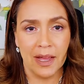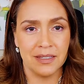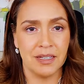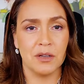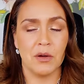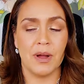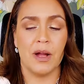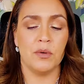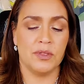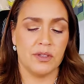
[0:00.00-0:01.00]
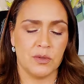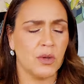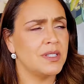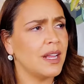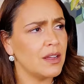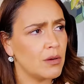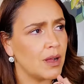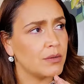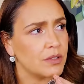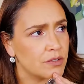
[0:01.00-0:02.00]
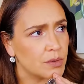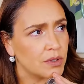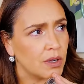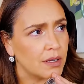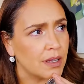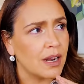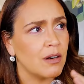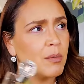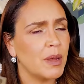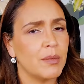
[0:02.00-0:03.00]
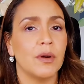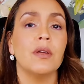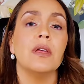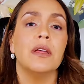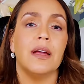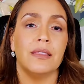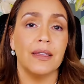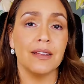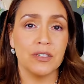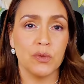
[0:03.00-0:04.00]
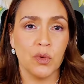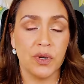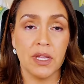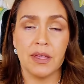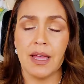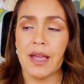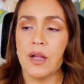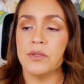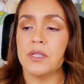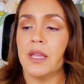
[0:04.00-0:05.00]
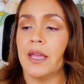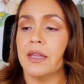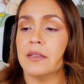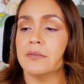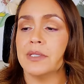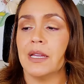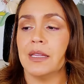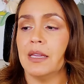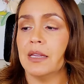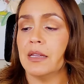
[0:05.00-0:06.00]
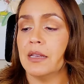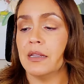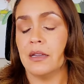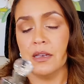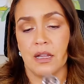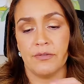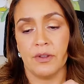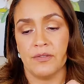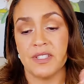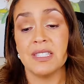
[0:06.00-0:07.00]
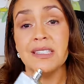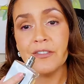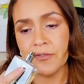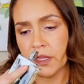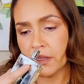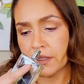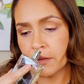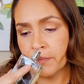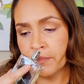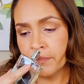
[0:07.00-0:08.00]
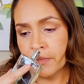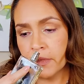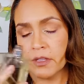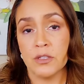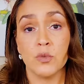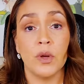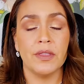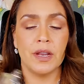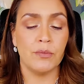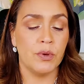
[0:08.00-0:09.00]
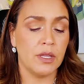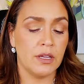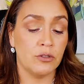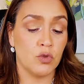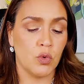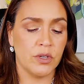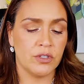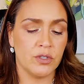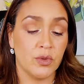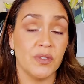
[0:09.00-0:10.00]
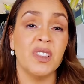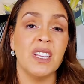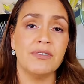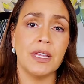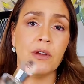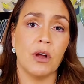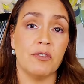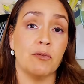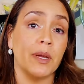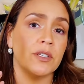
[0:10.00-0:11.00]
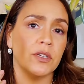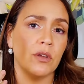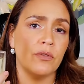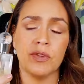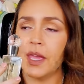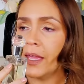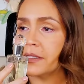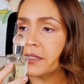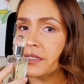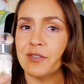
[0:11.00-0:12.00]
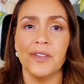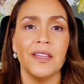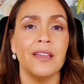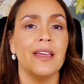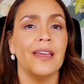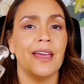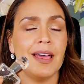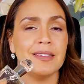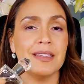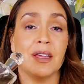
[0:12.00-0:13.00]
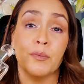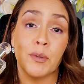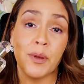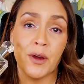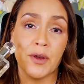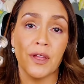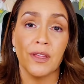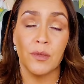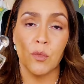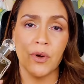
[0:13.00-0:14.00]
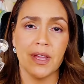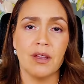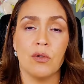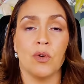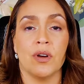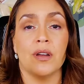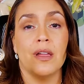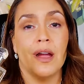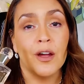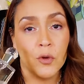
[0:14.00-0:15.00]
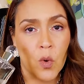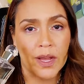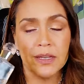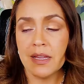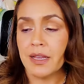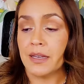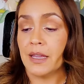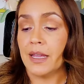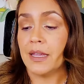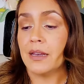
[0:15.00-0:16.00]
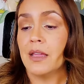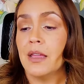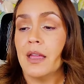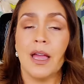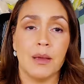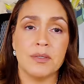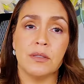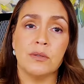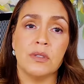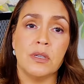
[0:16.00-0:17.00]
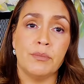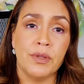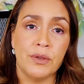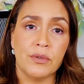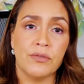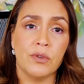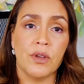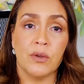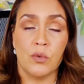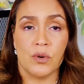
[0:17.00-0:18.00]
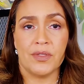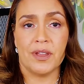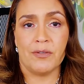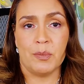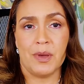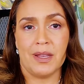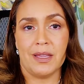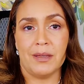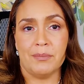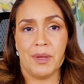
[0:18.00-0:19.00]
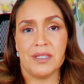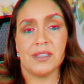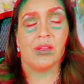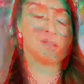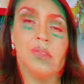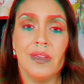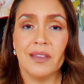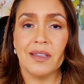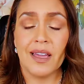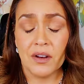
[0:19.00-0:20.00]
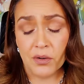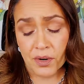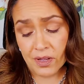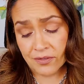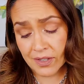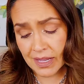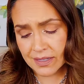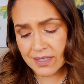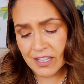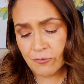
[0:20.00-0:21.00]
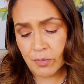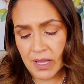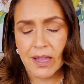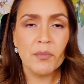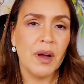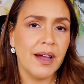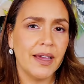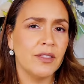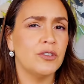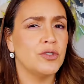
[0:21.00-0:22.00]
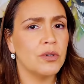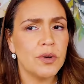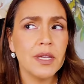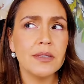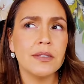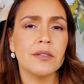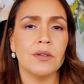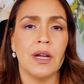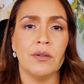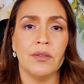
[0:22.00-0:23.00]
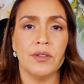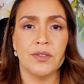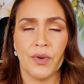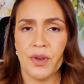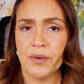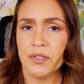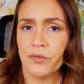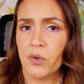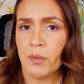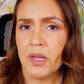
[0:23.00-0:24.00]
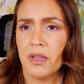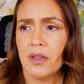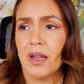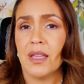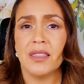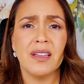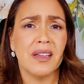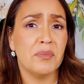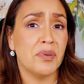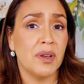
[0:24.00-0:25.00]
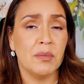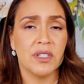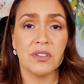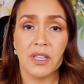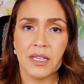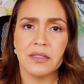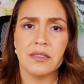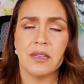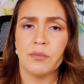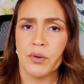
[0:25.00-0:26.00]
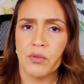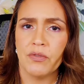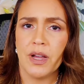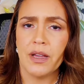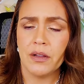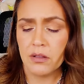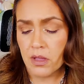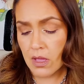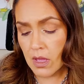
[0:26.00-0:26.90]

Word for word: I didn't go out with this. What did I go out with this one on? I don't remember. I think I just wore it in the house and I can't get enough of sniffing this. This is one that I really enjoy just sort of lifting off of my shelf and sniffing as I am preparing in the morning or unwinding at night. Absolutely beautiful and worth every penny. Paytal. In the category of not a safe blind buy, the jury is still out on this fragrance for me. I think I pretty much like the scent profile.